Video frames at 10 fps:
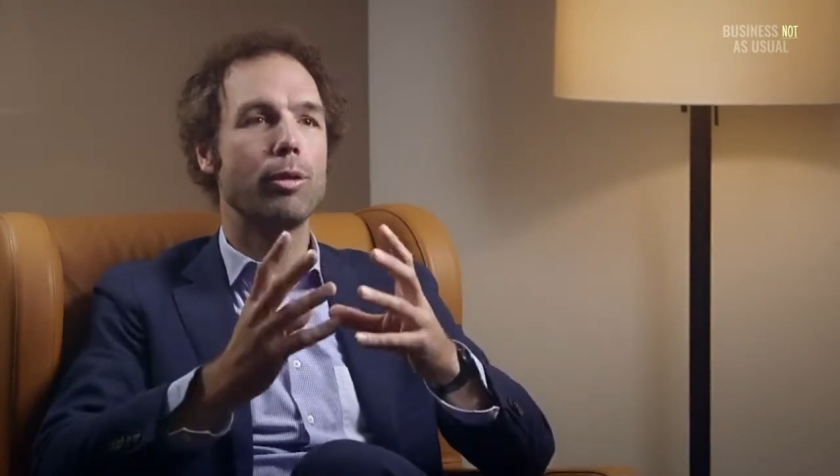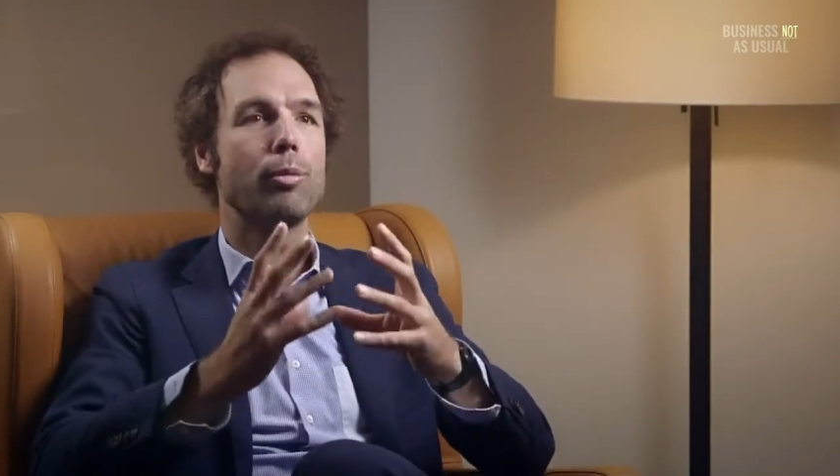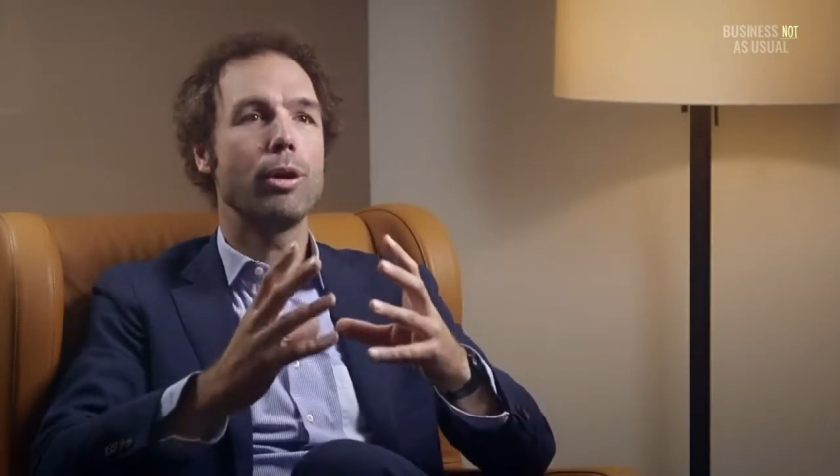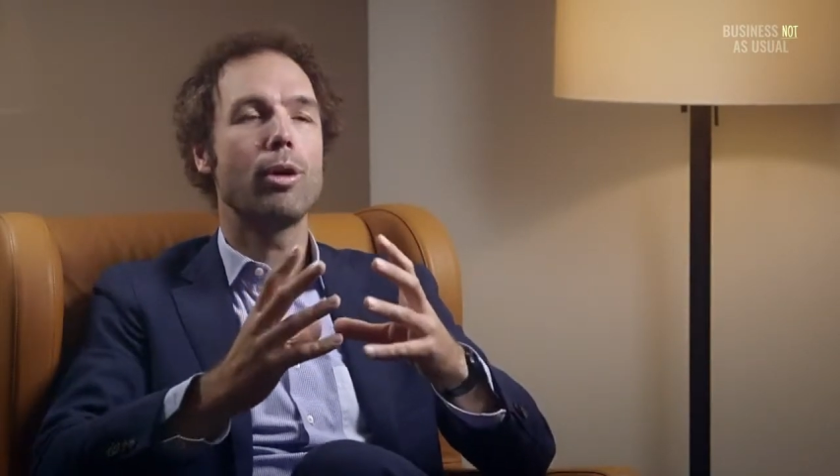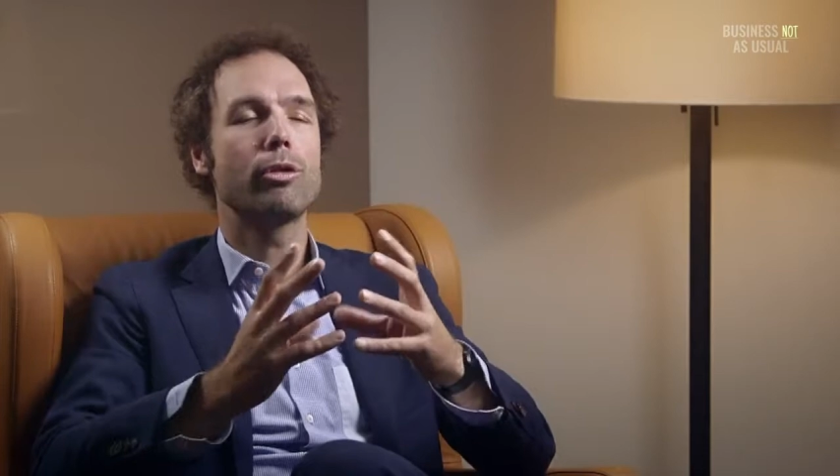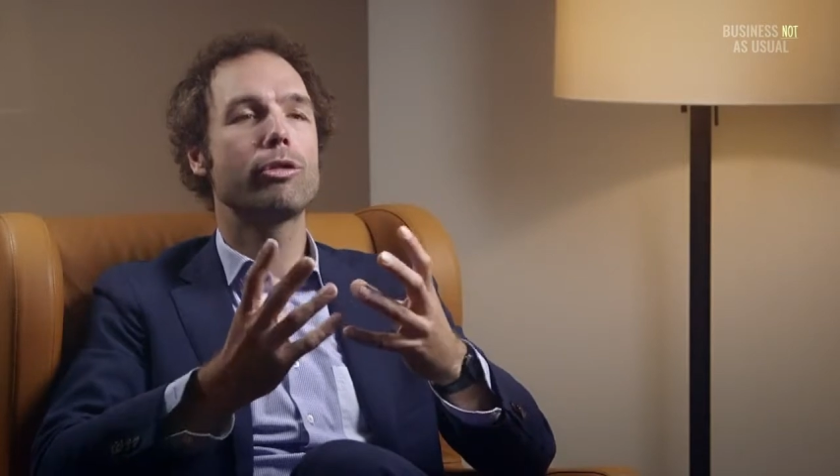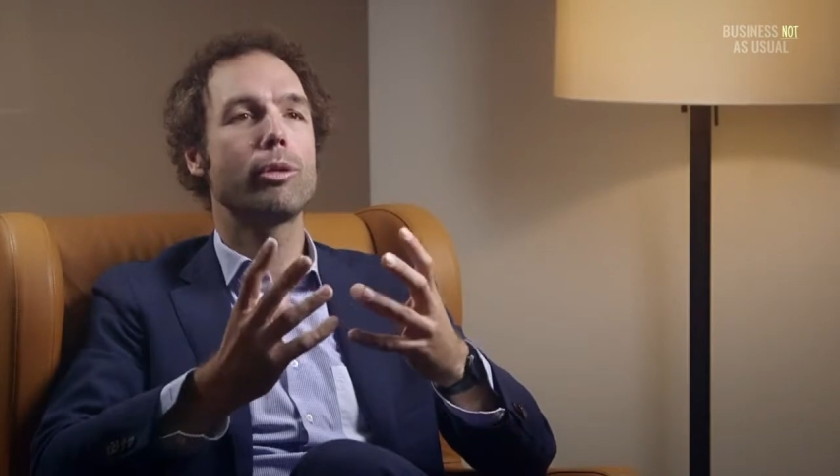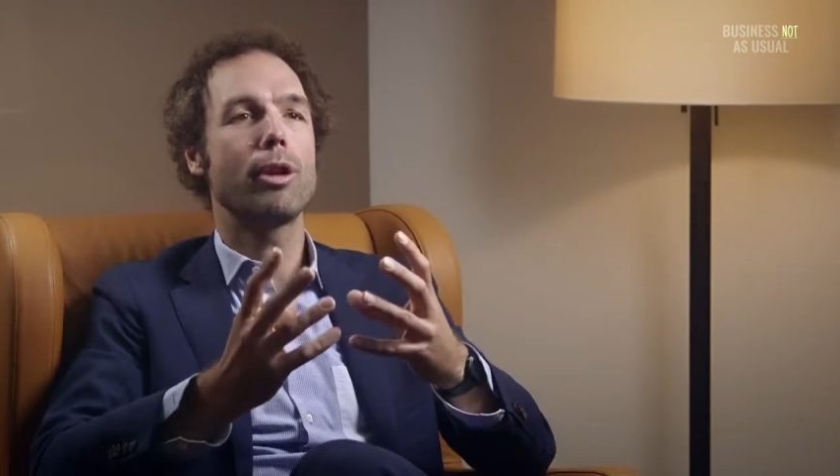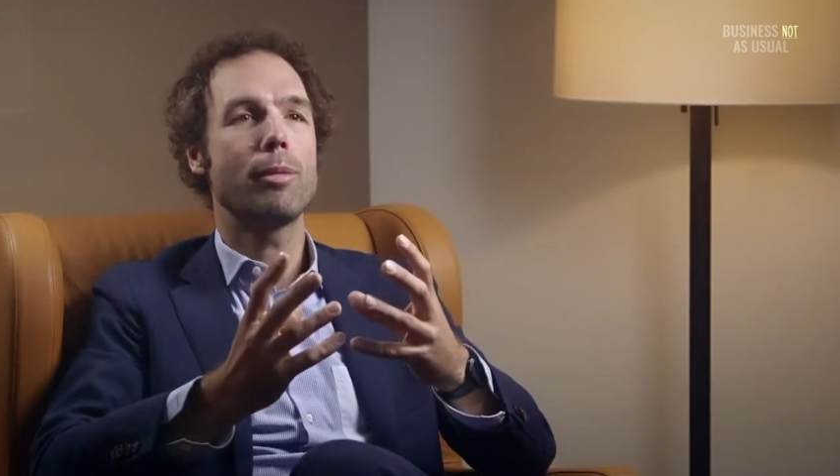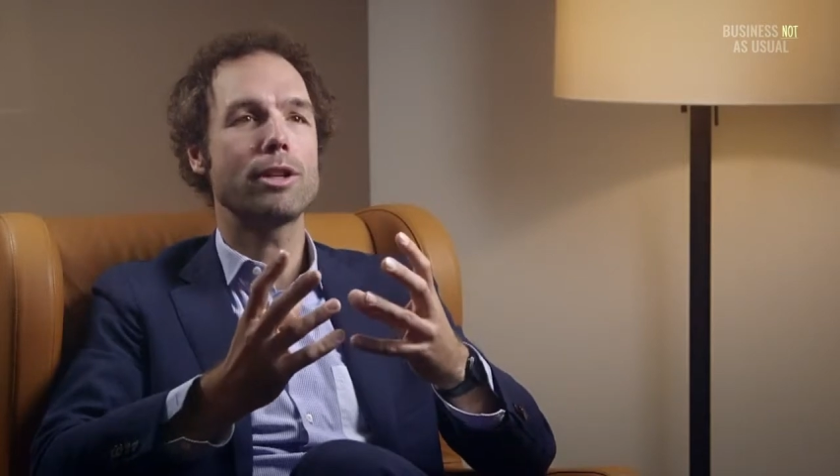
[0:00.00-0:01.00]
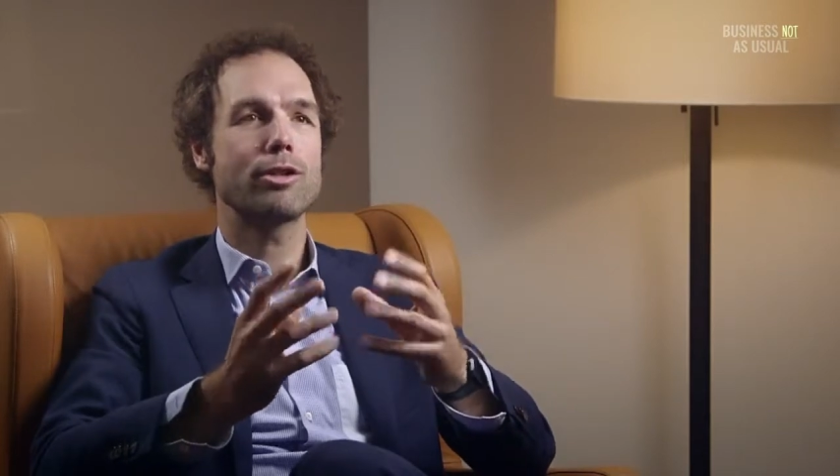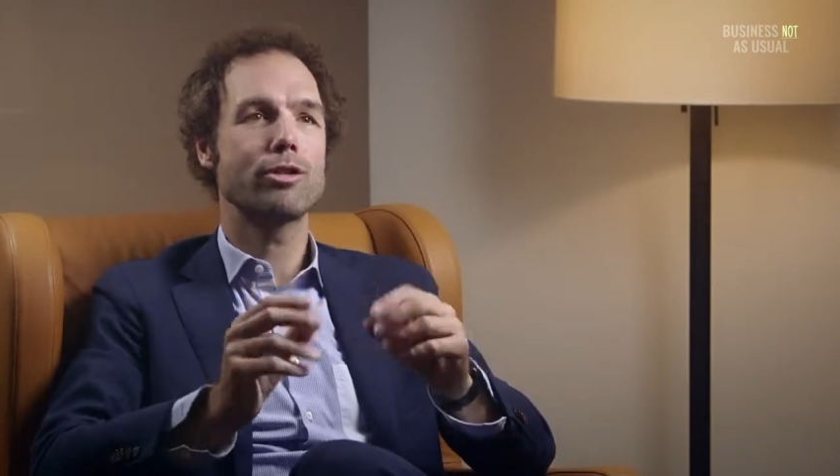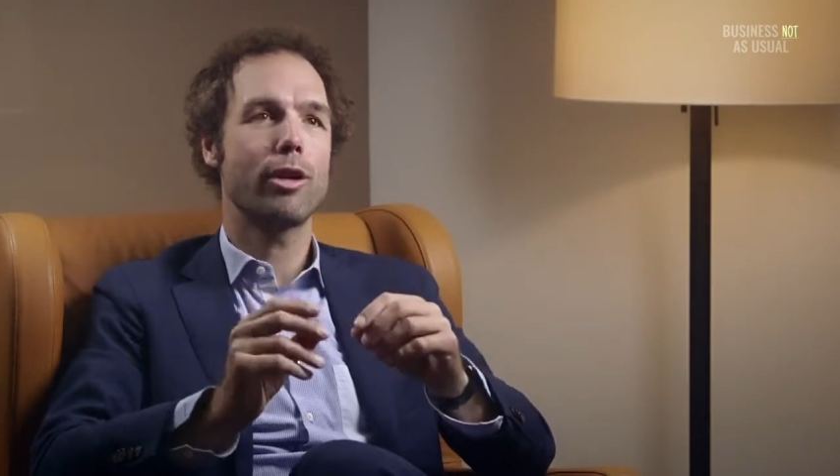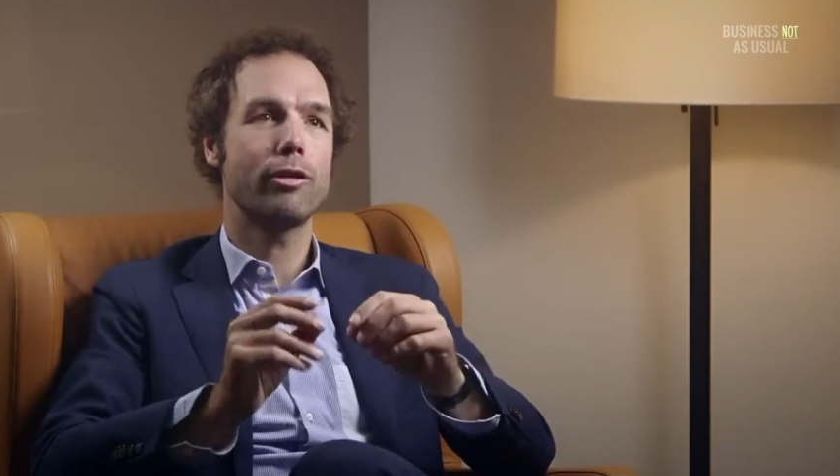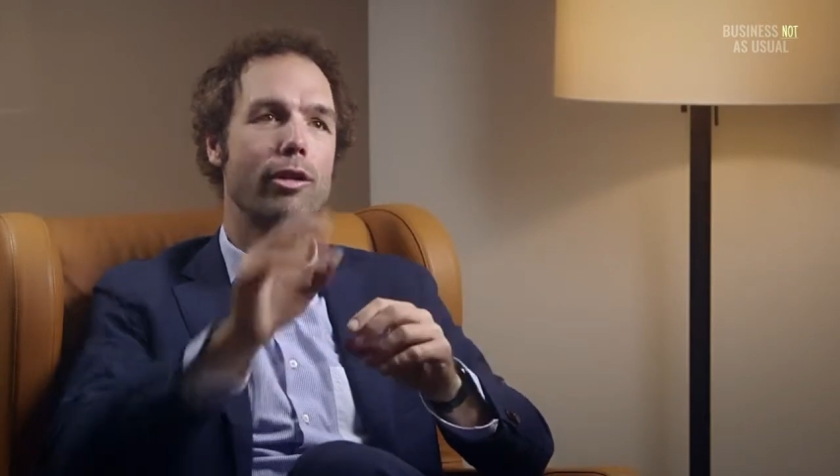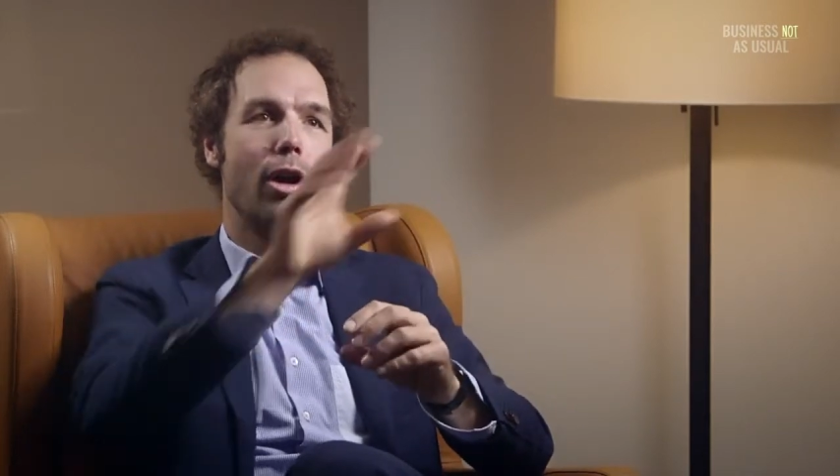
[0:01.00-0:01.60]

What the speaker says: But we also can measure trust